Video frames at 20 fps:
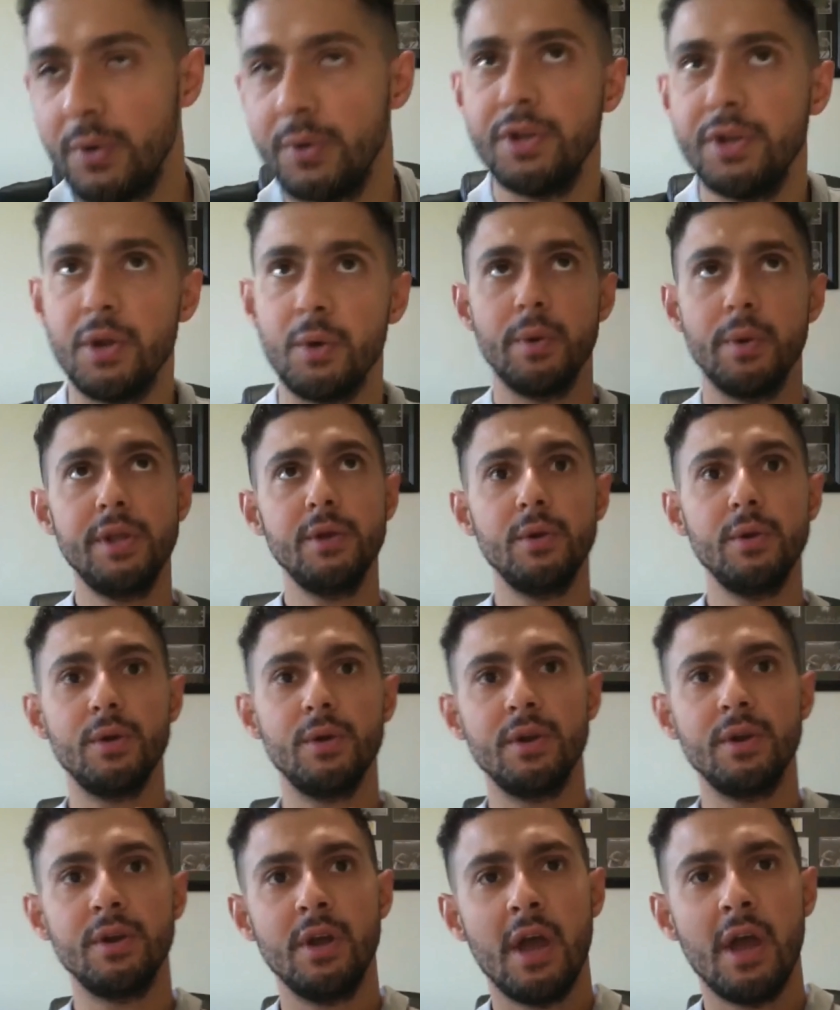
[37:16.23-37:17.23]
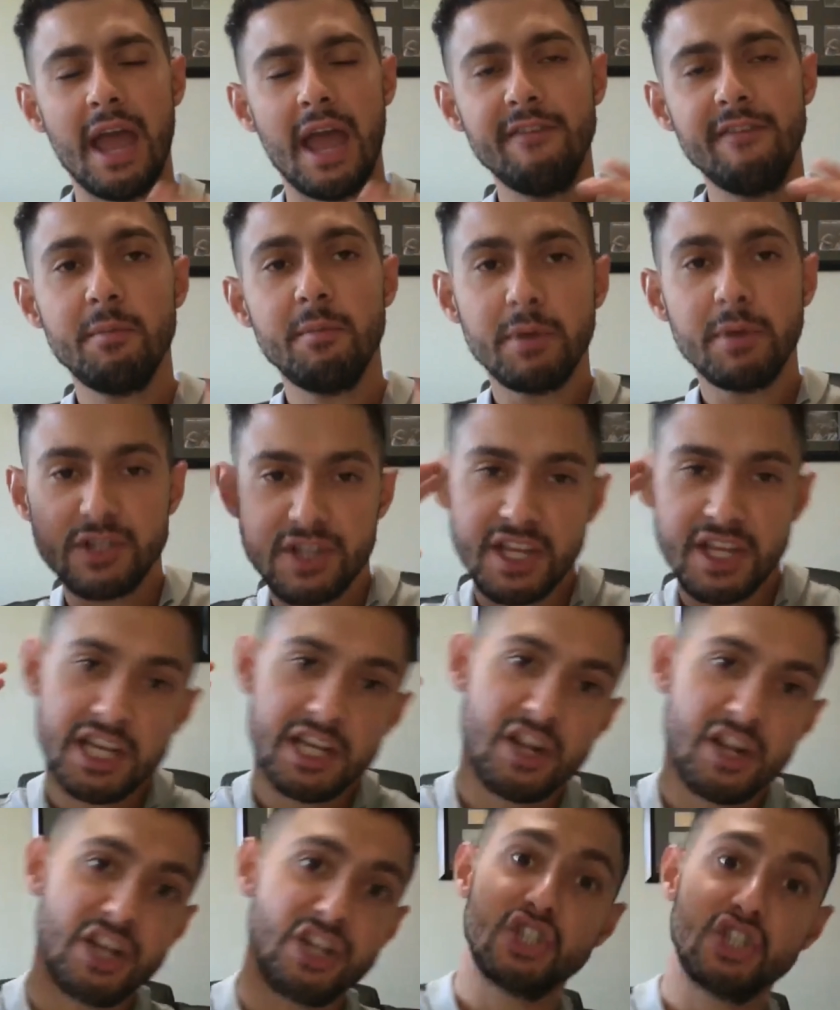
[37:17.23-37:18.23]
when everybody's thinking
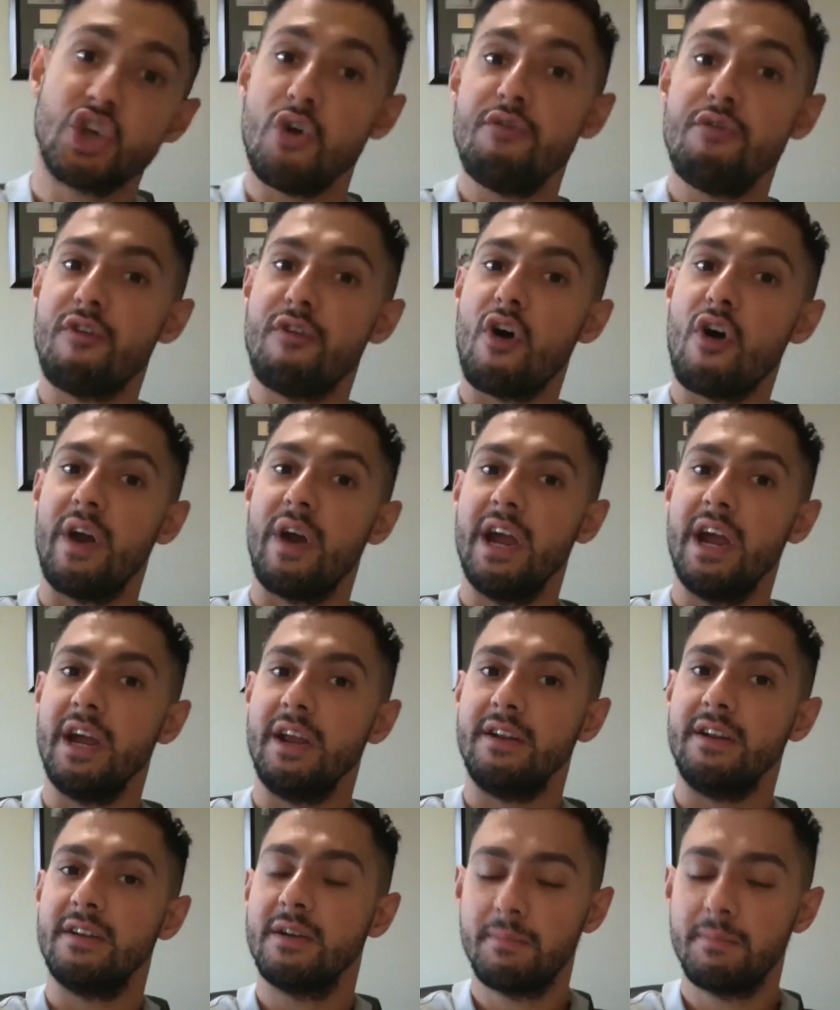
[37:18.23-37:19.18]
like so far ahead,